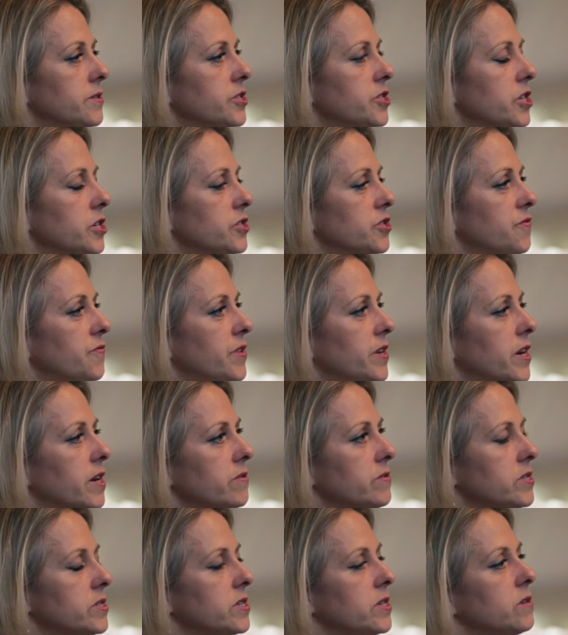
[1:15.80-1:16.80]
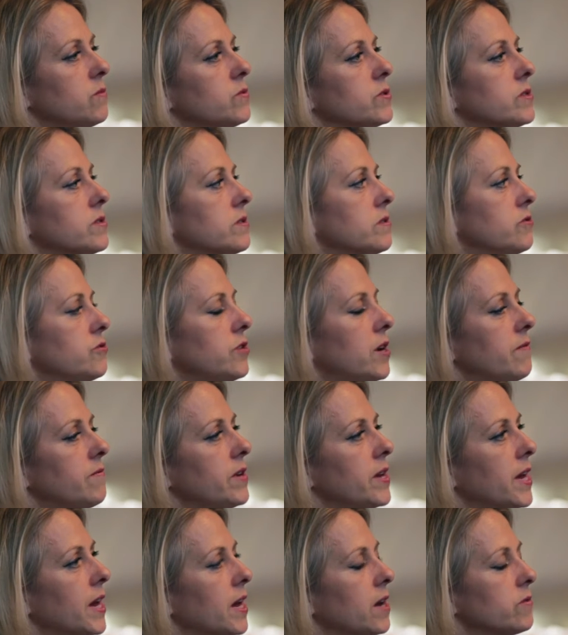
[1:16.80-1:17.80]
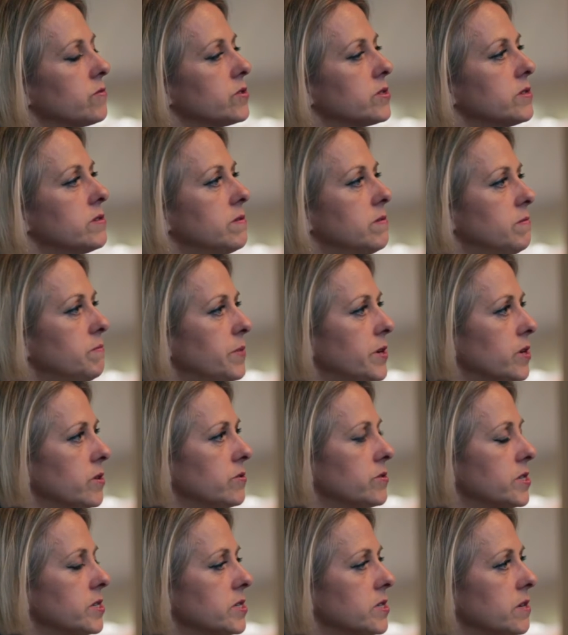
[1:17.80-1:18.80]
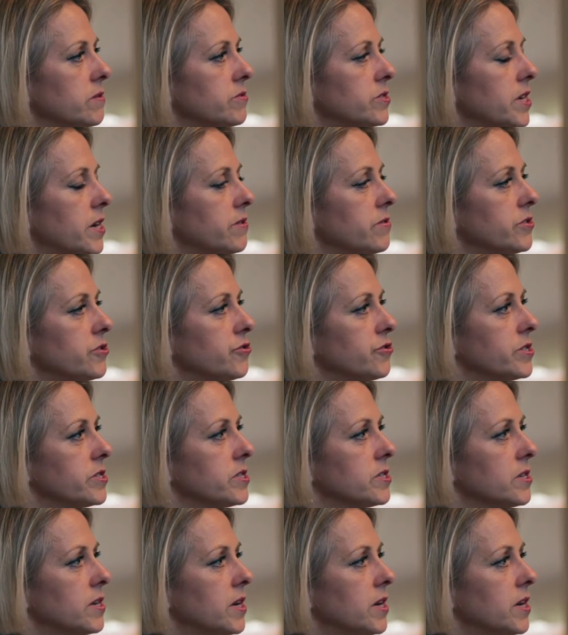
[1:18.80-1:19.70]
the Dutch VOC was travelling out beyond its own territories